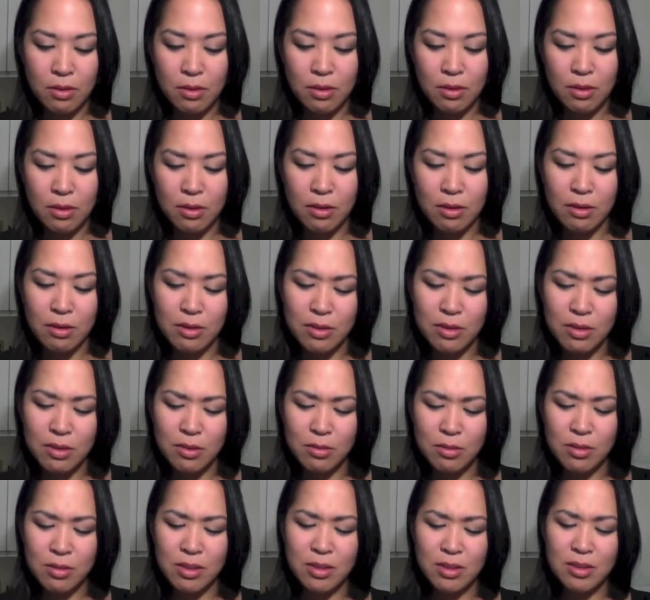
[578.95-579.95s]
oh,
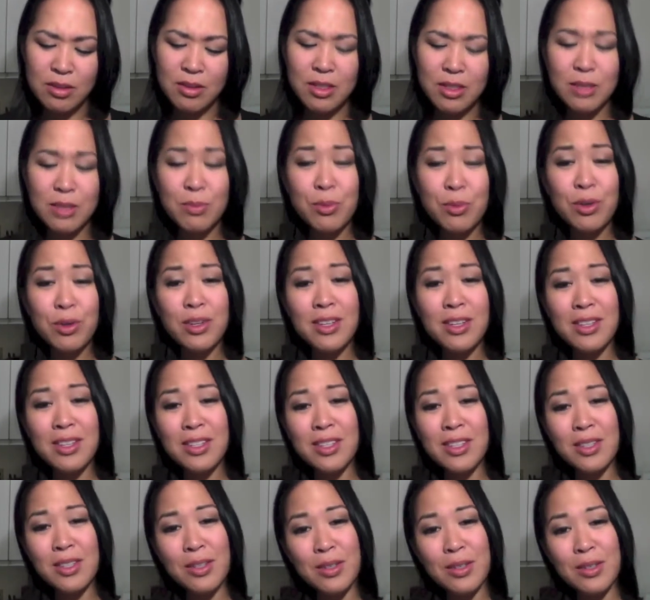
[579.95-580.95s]
it's pretty
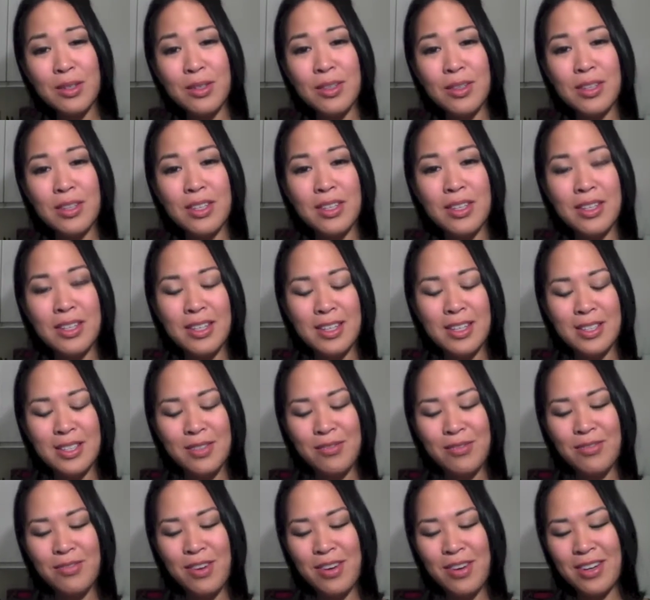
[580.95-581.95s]
too. It's
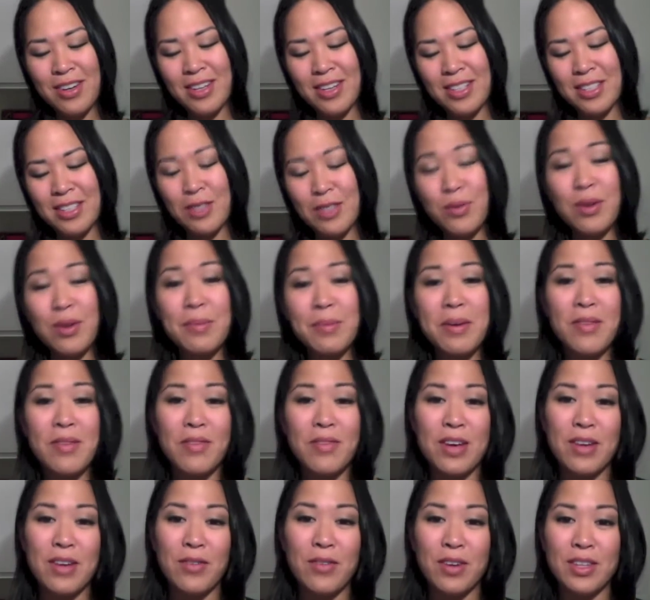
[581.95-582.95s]
very nice. It's one of my
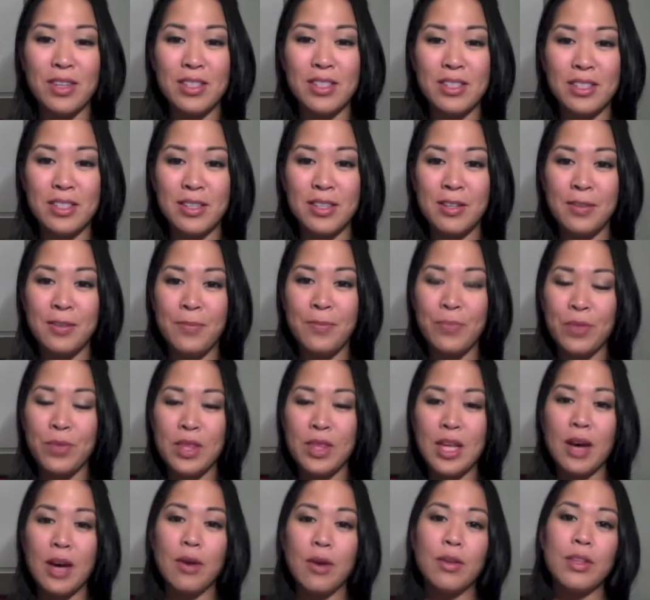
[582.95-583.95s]
favorites.
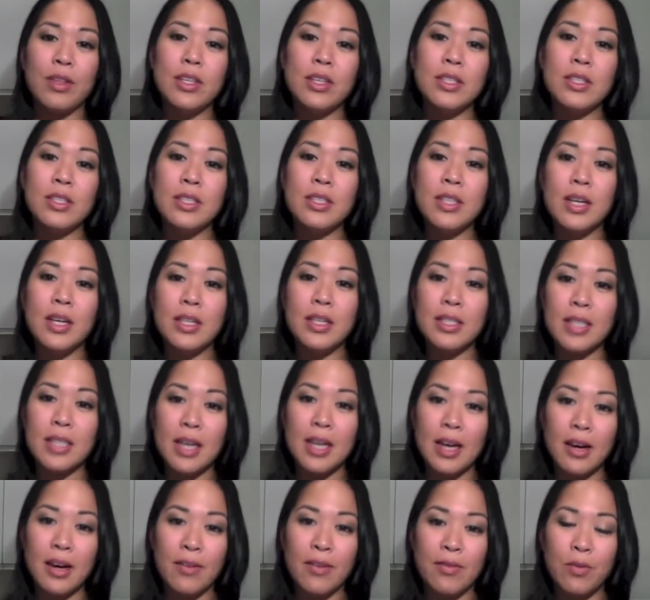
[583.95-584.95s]
Now, this does
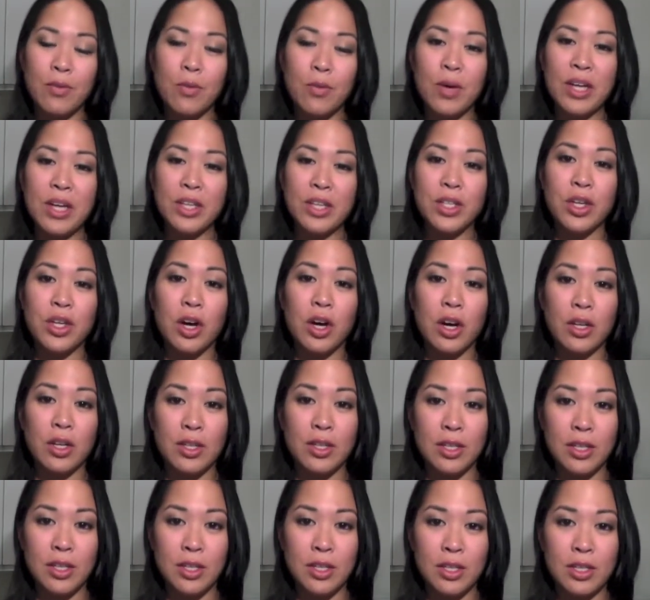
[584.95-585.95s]
have white
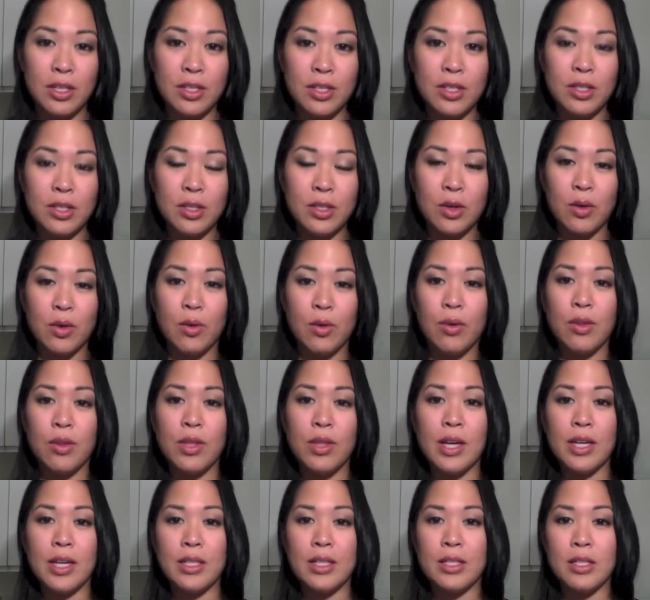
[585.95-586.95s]
chocolate in it, so
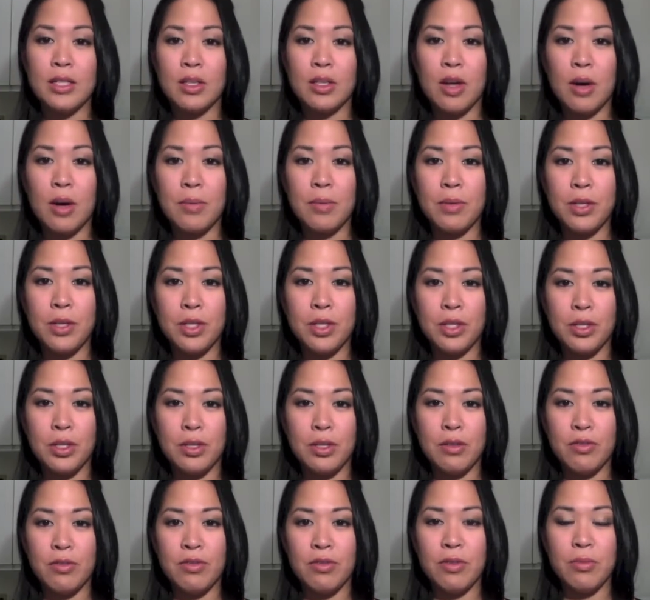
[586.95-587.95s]
that's a combination
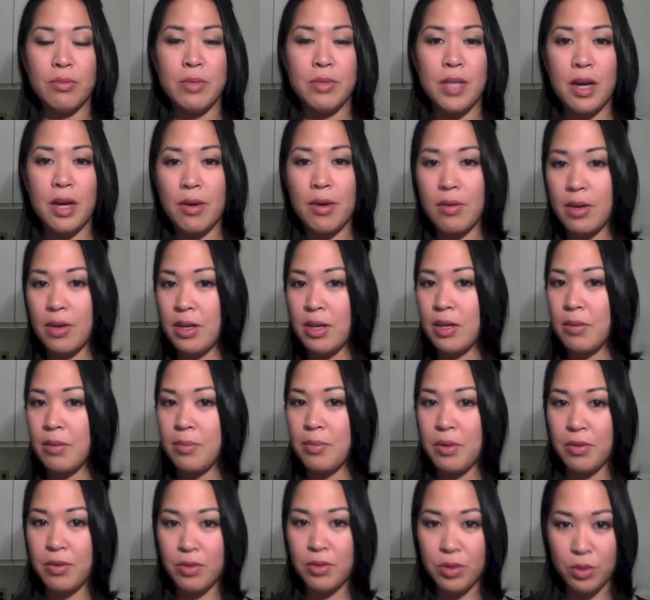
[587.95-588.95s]
of some dairy and a
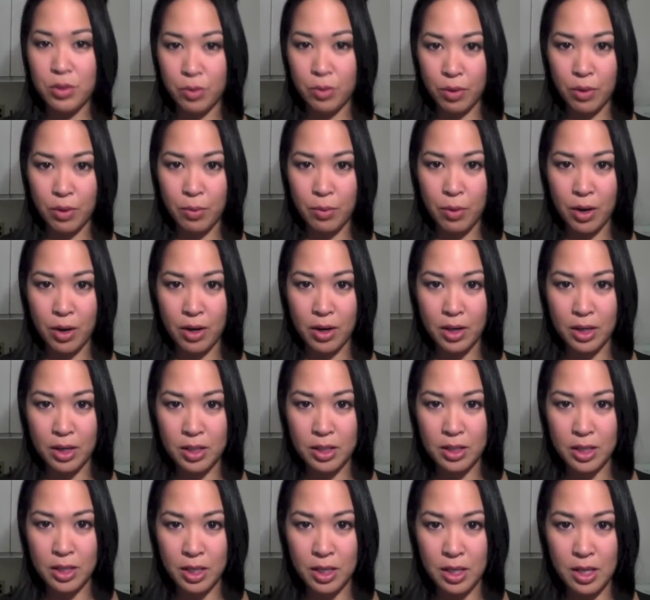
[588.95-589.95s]
bit of soy
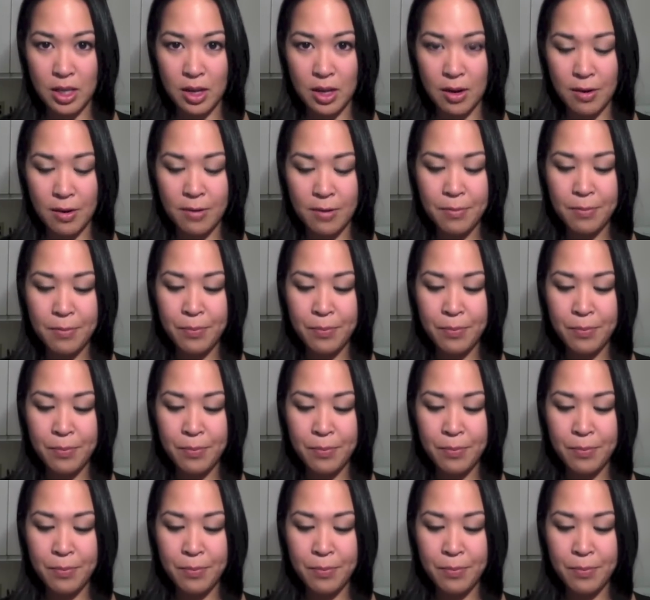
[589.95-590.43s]
products in there.